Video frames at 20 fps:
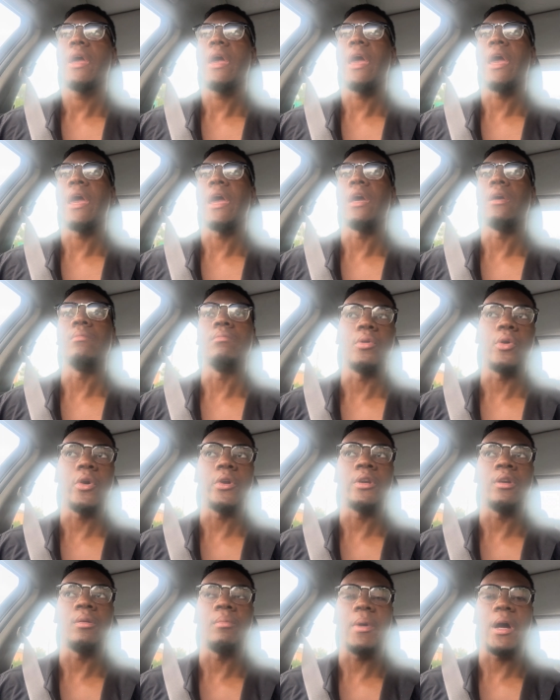and
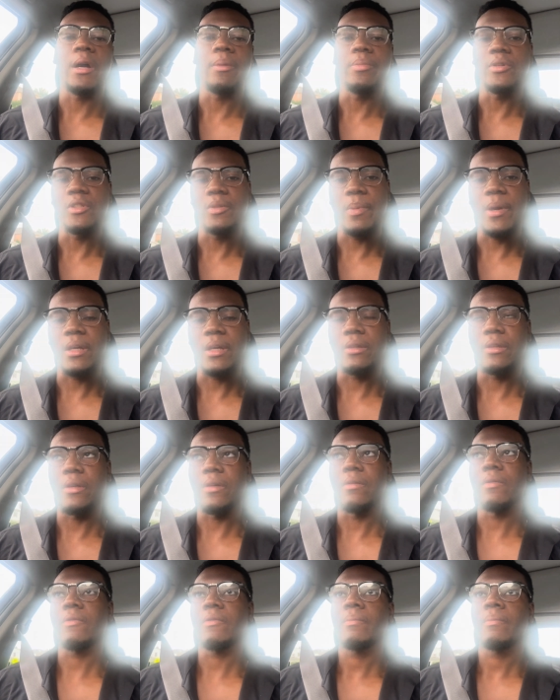broadened my
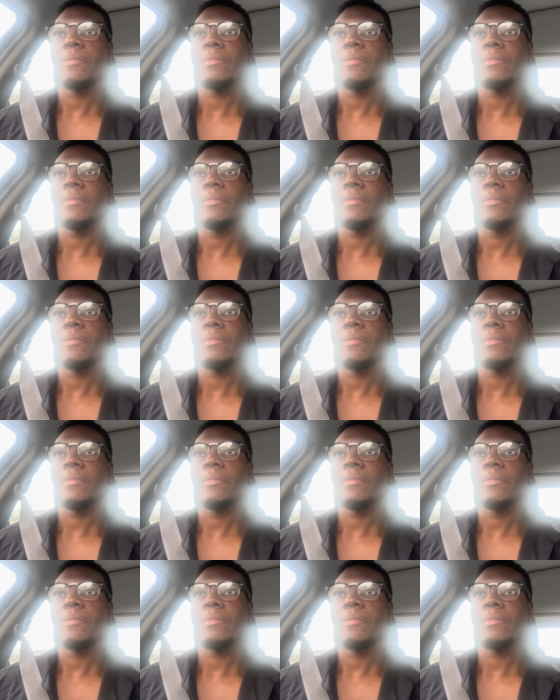perspective